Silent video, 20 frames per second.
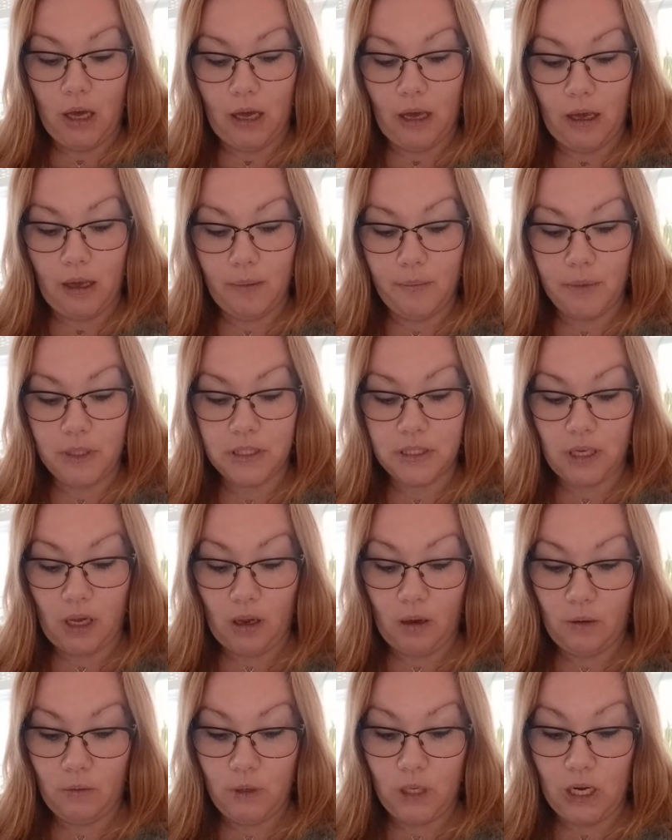So,
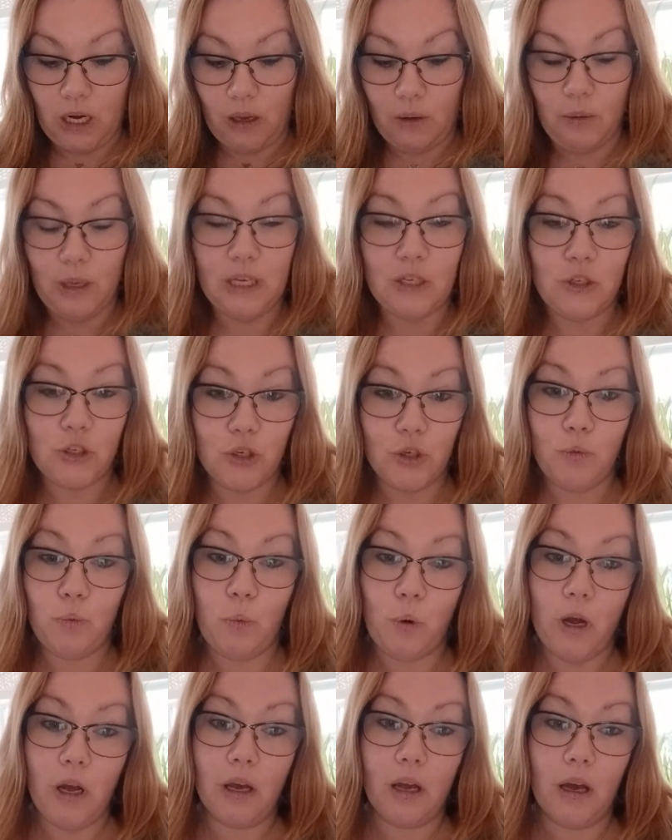you know, it
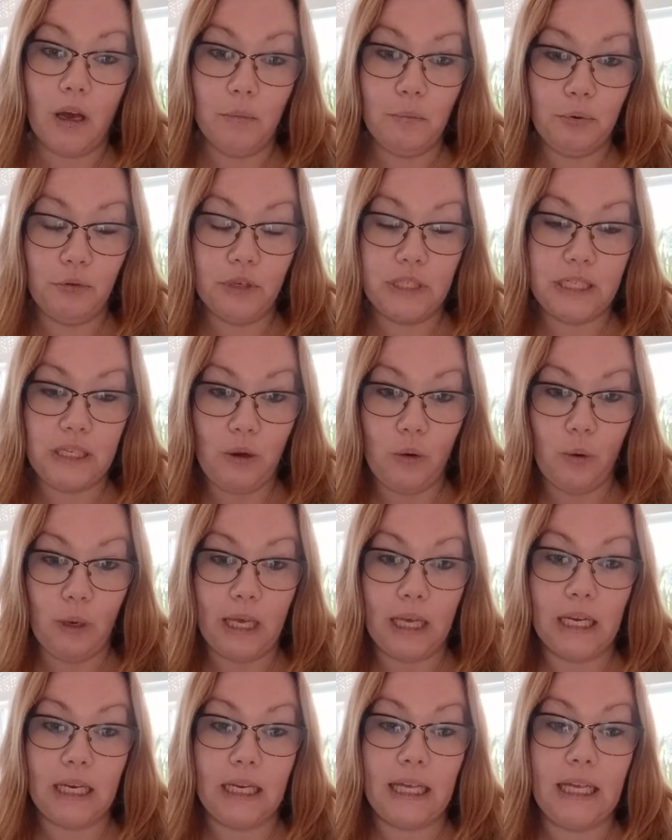should work up pretty
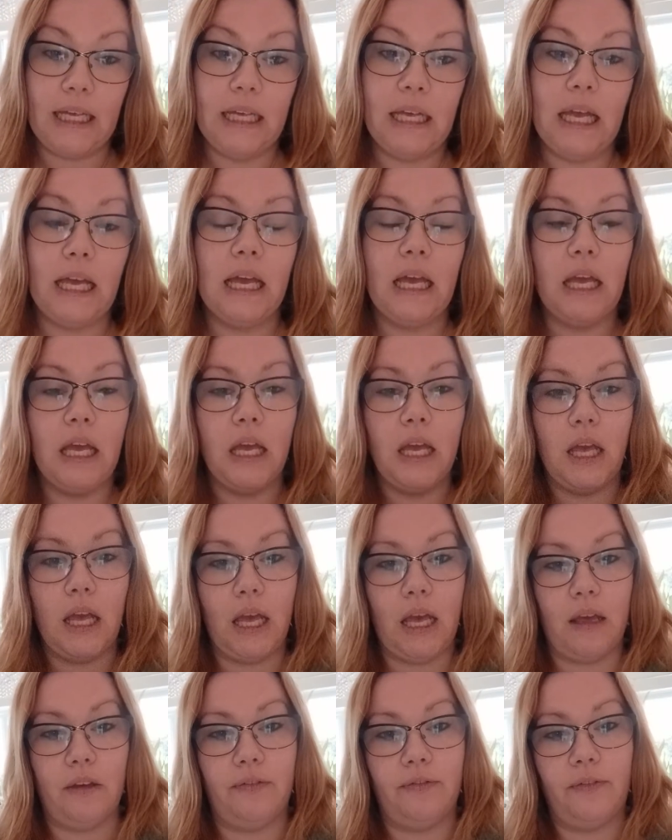quickly
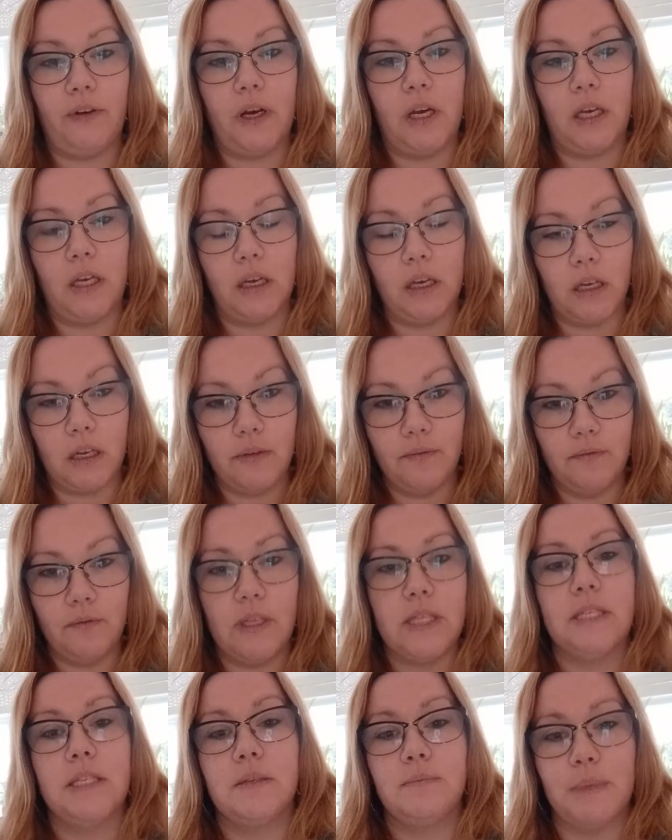if I can
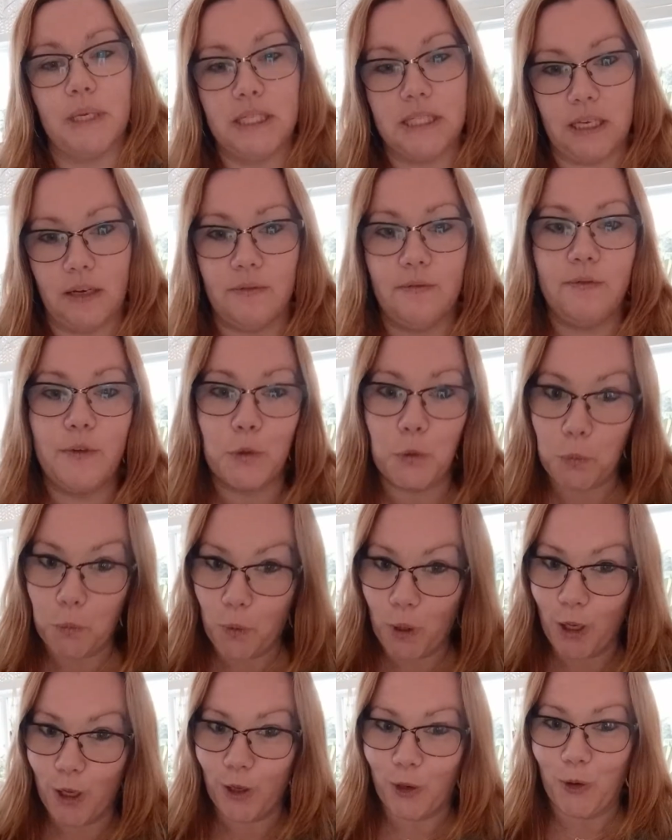convince myself to
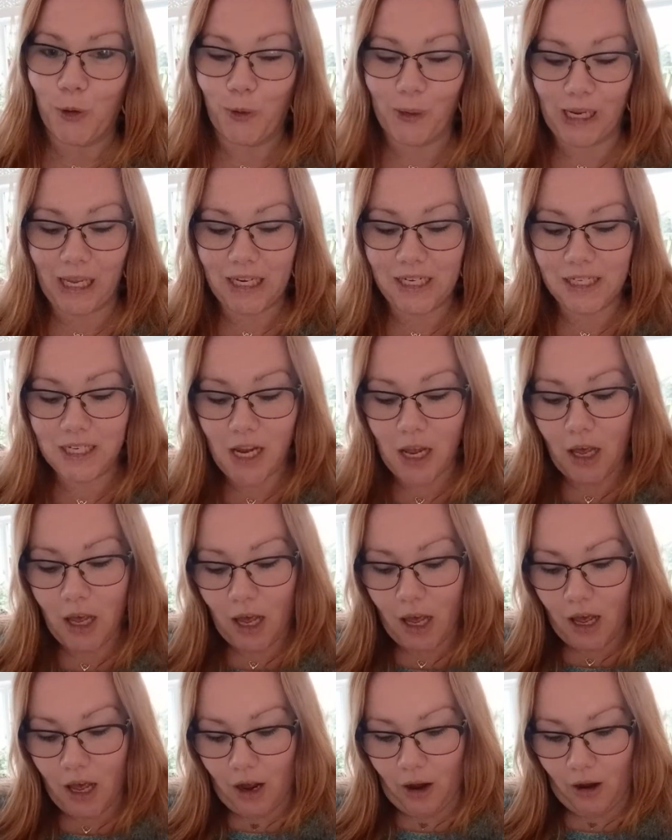work on it.
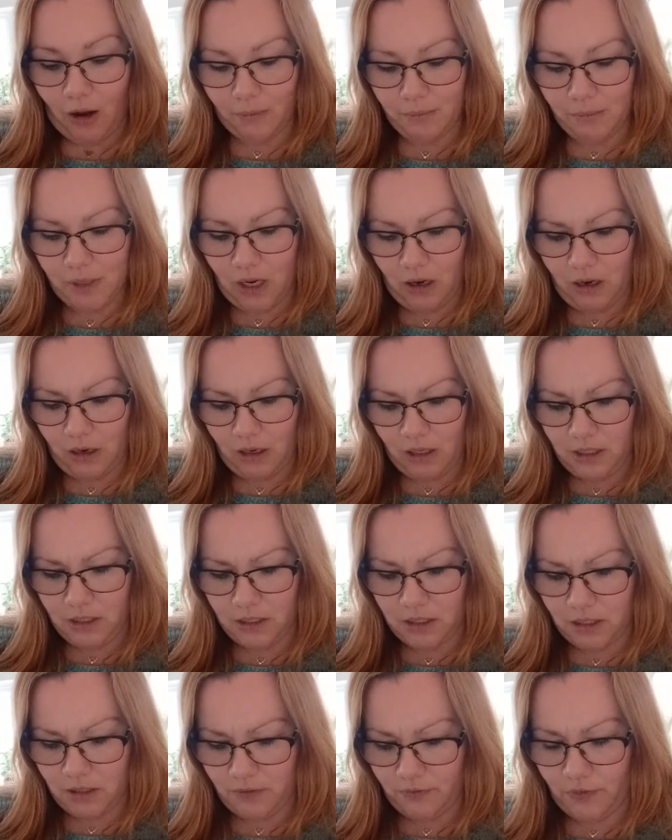I'm
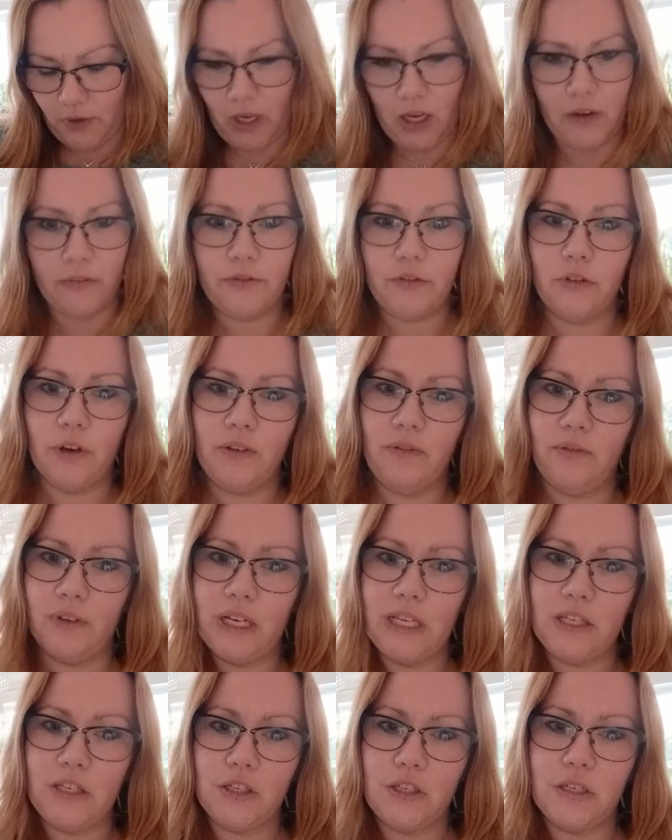kind of, after I
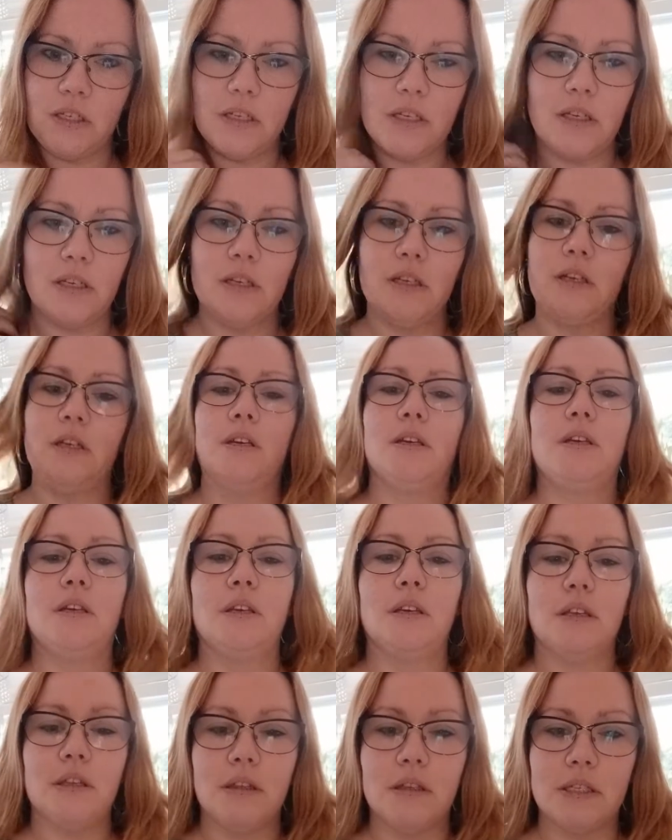finished
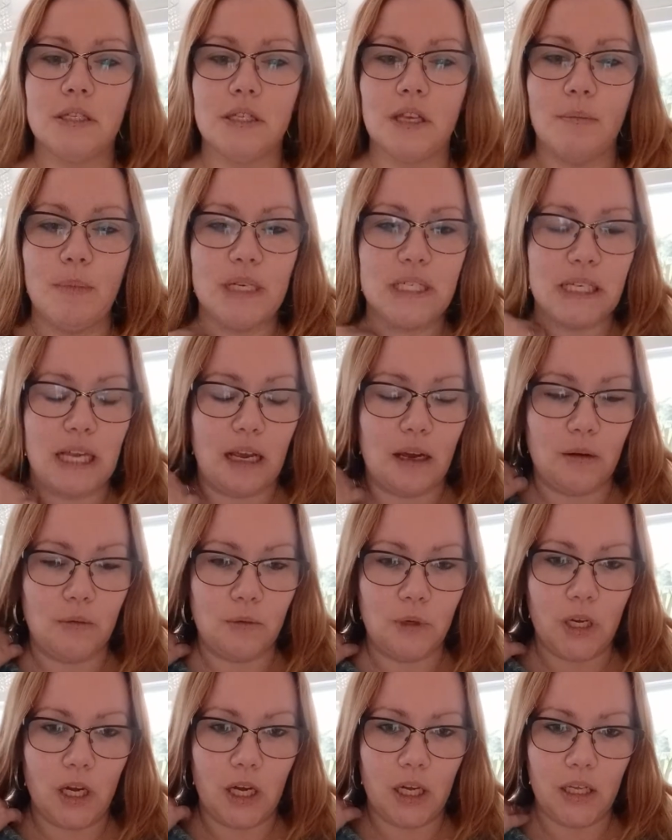the
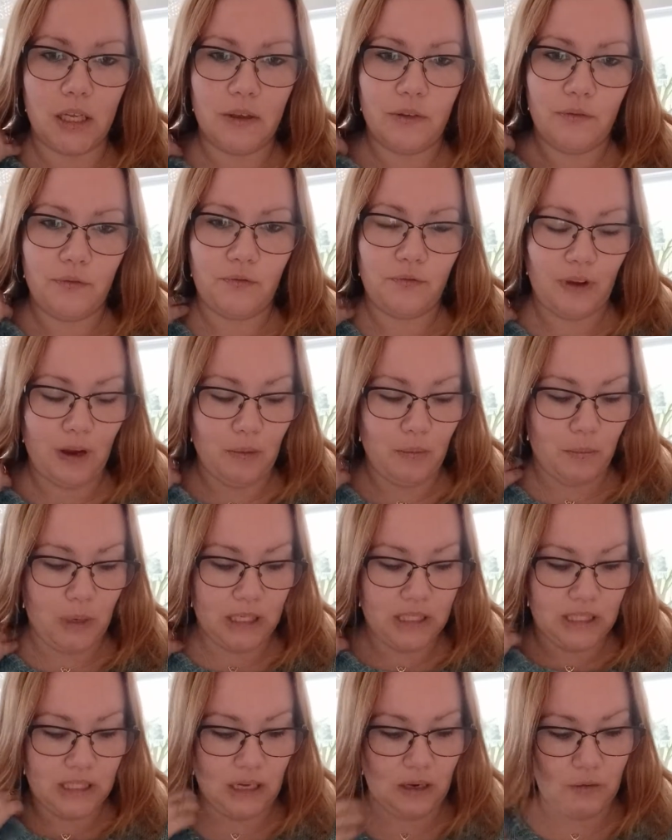Summerdown, I found
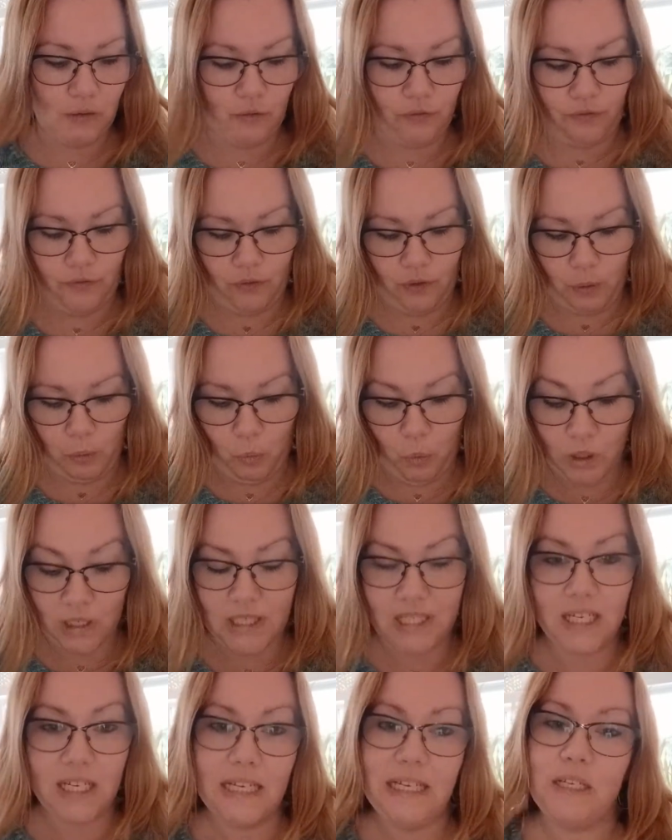myself, I
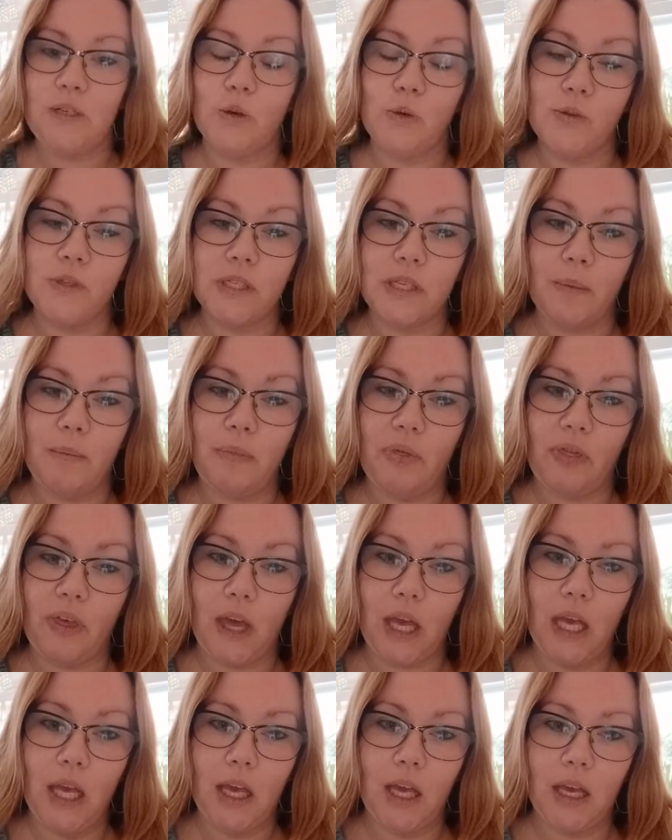want to knit on
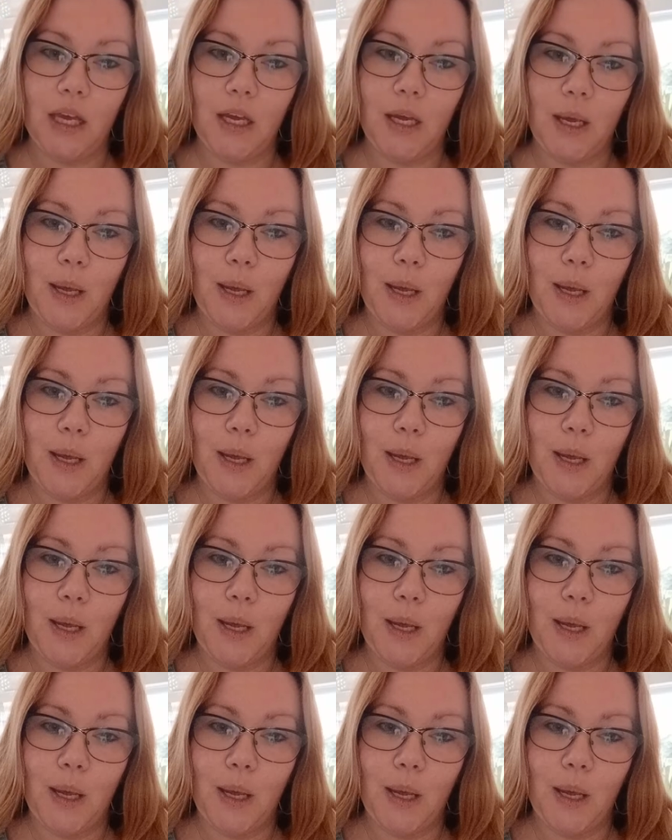something,